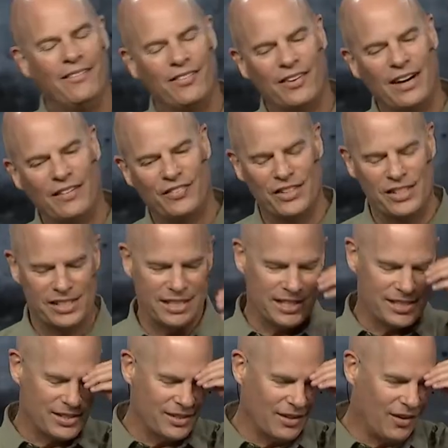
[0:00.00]
referenced
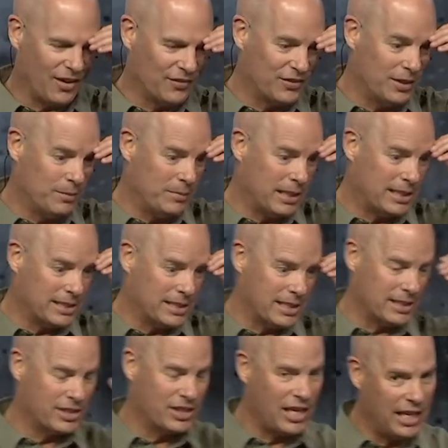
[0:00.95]
this often because
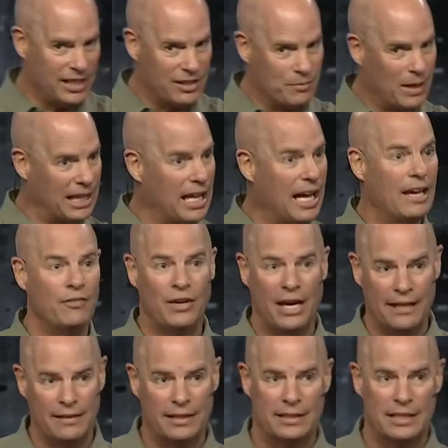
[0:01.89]
it changed my life
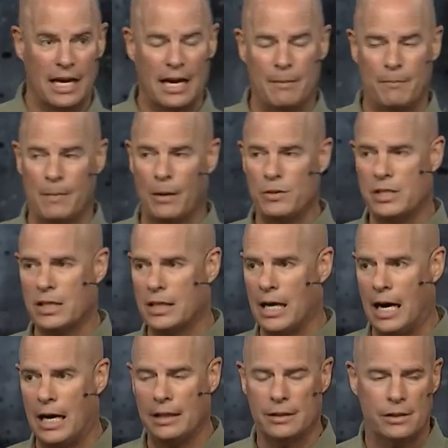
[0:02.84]
at the time. I was in
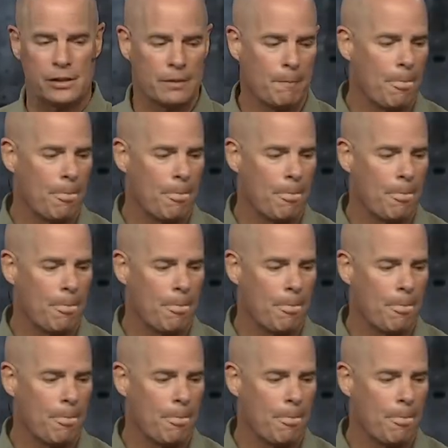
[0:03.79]
college